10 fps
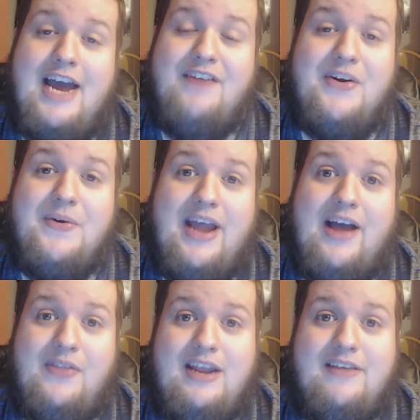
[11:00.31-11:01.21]
have no
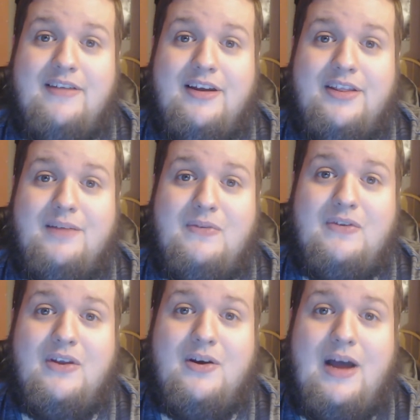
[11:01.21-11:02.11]
doubt that he's done them,
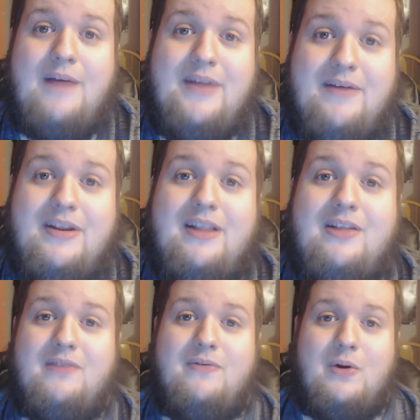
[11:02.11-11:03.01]
so I'm definitely
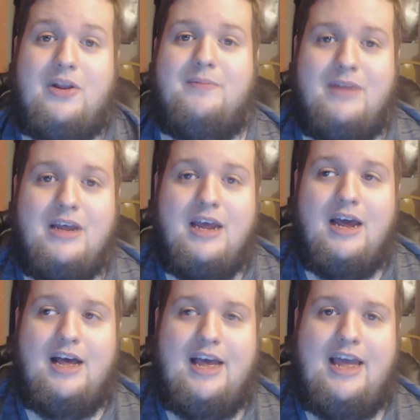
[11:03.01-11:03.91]
looking forward to them.
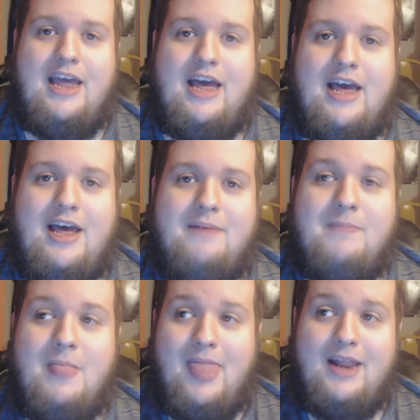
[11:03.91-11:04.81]
Uh, uh,
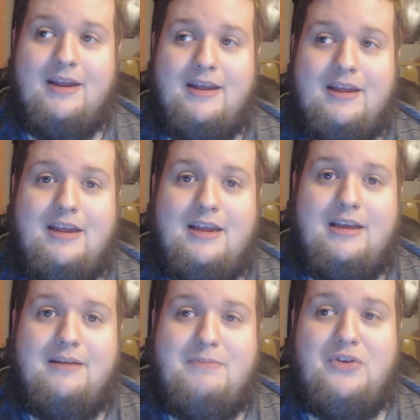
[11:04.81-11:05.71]

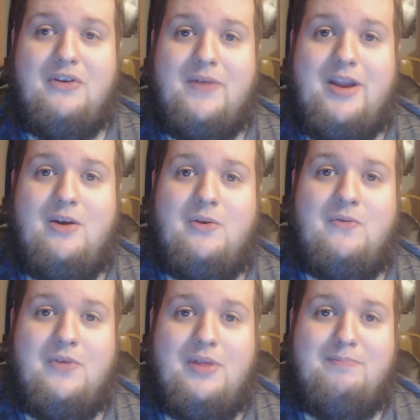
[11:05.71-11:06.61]
music videos
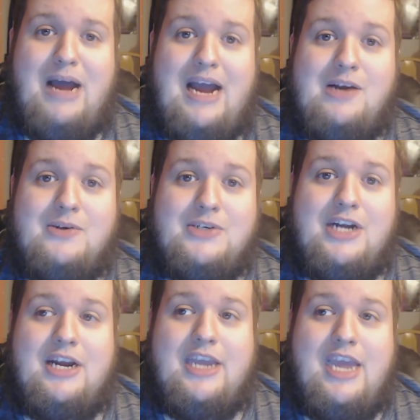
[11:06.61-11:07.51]
for the
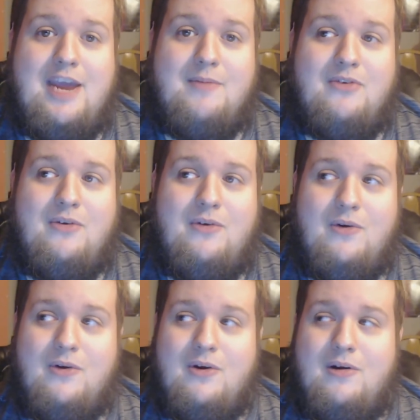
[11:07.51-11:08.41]
Bioshock games
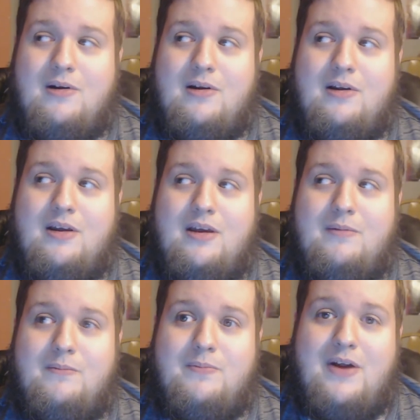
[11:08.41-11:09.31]
or
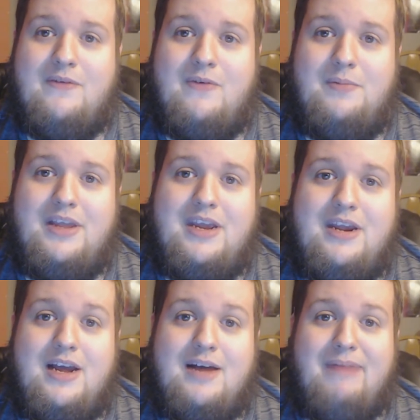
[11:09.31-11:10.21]

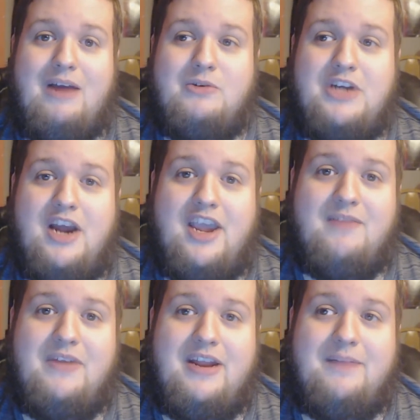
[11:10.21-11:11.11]
preferably uh, Bioshock
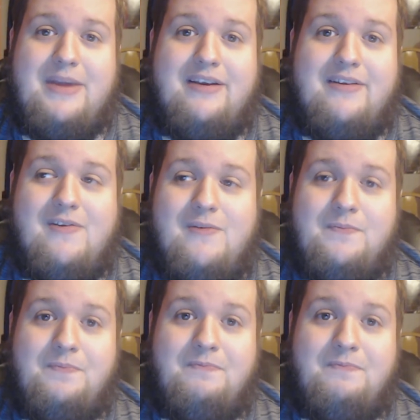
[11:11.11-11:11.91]
Infinite, because